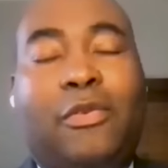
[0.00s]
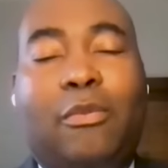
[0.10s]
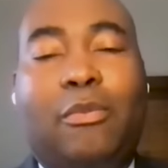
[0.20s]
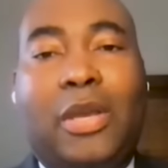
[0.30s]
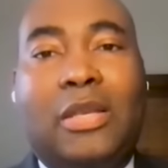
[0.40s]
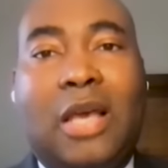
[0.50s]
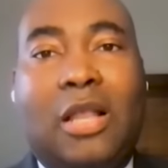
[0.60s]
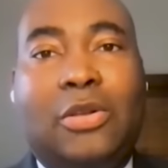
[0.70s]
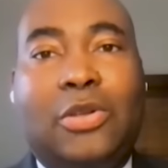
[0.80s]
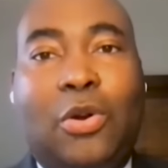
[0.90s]
of money from
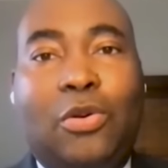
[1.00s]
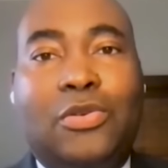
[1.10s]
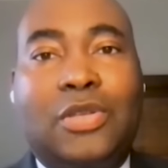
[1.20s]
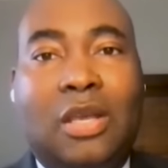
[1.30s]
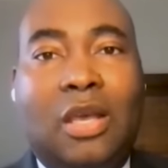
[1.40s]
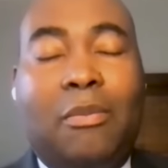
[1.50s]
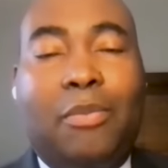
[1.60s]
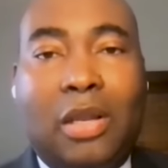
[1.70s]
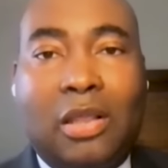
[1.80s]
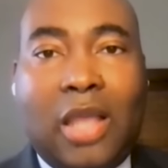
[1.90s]
big dollar donors, but a
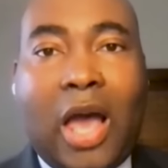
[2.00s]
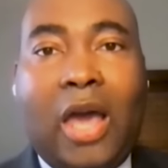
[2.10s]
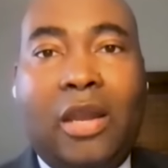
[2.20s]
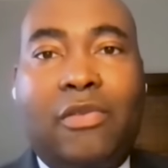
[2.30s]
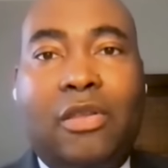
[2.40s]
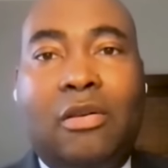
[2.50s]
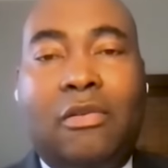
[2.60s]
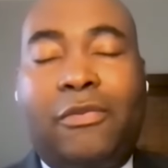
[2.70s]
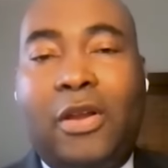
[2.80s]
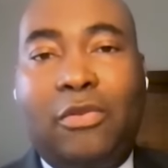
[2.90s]
lot of the
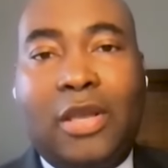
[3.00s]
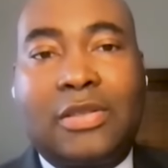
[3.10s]
fundraising.